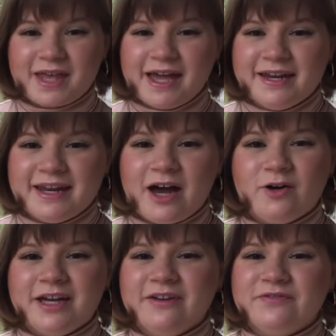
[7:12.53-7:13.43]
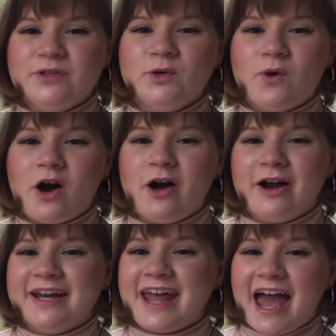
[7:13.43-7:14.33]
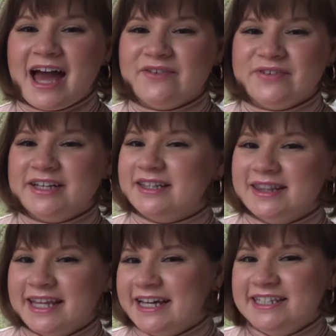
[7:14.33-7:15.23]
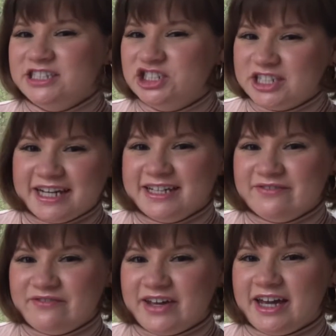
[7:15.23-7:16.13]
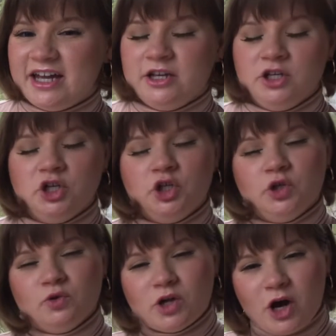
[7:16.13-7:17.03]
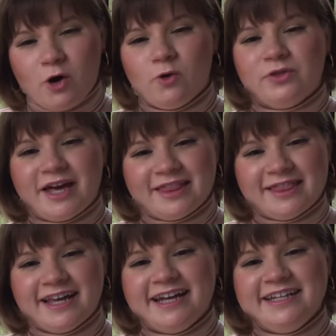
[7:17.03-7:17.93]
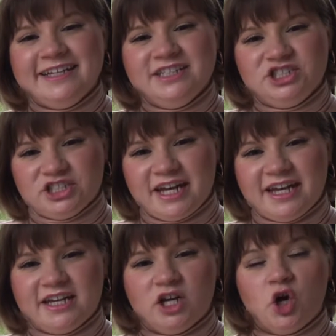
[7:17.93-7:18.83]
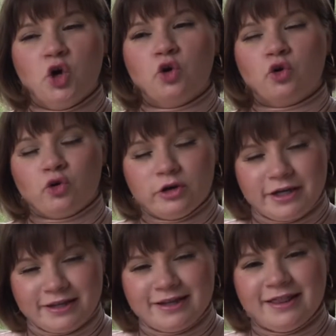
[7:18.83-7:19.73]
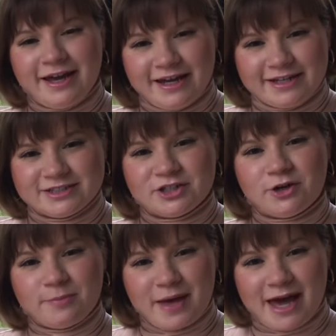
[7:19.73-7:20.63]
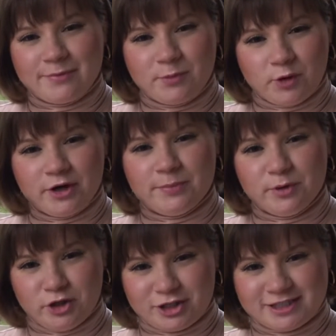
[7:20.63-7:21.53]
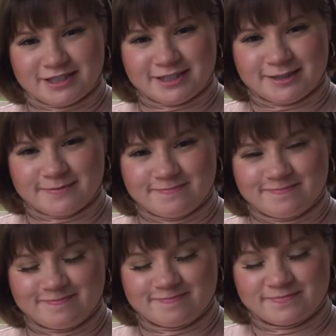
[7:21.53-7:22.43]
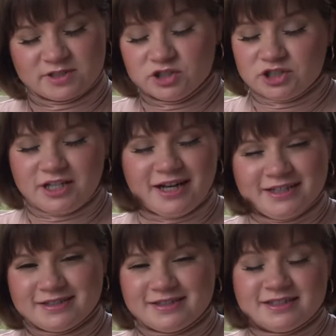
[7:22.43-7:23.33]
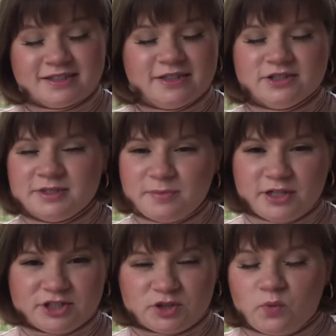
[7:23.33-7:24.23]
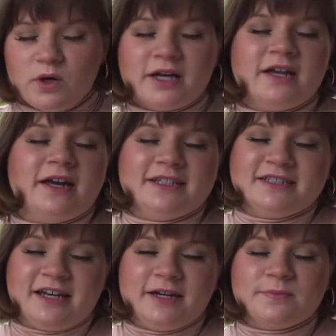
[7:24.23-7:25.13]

Now, if you are an avid Lady Jane fan, you know that Lady Jane really likes her bad boy books. She does. It's a guilty pleasure. What can I say?